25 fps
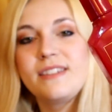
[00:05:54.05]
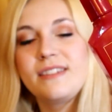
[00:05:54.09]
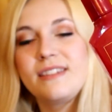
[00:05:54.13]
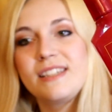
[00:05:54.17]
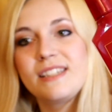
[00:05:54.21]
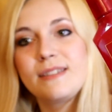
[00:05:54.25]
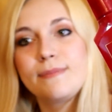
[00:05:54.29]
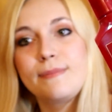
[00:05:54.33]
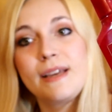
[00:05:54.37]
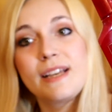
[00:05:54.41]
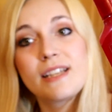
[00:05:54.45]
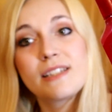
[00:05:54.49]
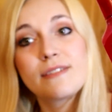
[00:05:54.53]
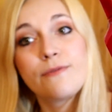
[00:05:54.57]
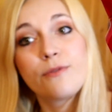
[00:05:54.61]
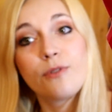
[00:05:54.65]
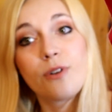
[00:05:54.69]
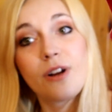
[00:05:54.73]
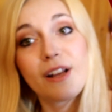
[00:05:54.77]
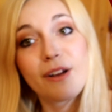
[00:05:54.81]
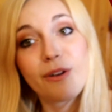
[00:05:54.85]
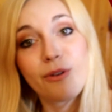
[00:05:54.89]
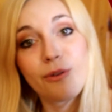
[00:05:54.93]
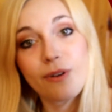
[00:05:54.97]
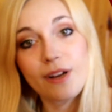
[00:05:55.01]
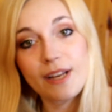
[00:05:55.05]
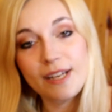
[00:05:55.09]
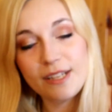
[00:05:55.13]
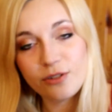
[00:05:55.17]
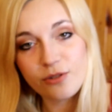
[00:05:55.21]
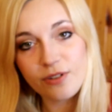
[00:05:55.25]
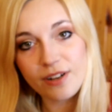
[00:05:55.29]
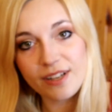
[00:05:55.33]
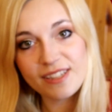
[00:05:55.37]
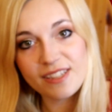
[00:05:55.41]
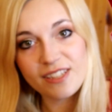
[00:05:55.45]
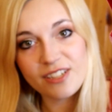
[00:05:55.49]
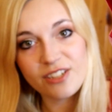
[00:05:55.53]
This makes for a great
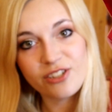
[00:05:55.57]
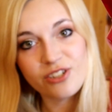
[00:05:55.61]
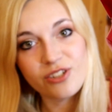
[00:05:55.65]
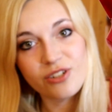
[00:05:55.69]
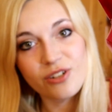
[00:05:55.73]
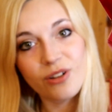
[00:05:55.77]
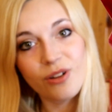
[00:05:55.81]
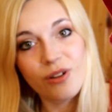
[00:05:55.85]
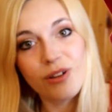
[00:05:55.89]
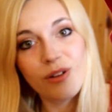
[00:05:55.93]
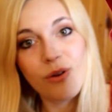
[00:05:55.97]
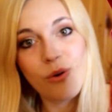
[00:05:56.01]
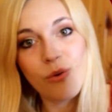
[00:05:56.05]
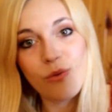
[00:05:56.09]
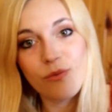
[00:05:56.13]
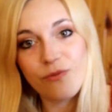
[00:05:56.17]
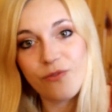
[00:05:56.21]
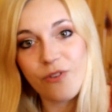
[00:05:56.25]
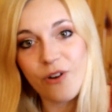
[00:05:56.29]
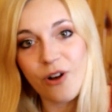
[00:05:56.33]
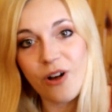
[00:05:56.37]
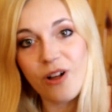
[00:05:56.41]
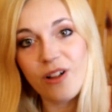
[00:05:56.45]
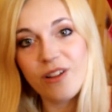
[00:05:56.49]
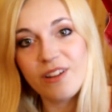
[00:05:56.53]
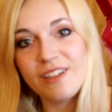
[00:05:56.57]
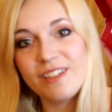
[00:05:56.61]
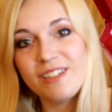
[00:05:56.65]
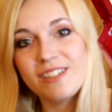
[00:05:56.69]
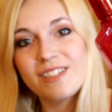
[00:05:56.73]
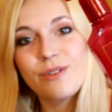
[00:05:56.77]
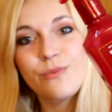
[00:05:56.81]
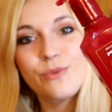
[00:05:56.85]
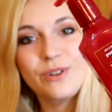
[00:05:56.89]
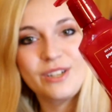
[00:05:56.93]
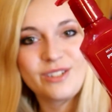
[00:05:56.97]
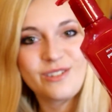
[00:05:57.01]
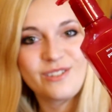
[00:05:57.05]
transitional fall
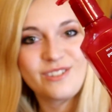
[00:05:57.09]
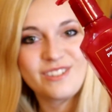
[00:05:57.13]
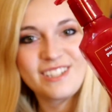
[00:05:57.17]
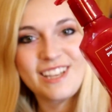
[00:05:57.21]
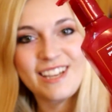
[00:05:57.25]
into winter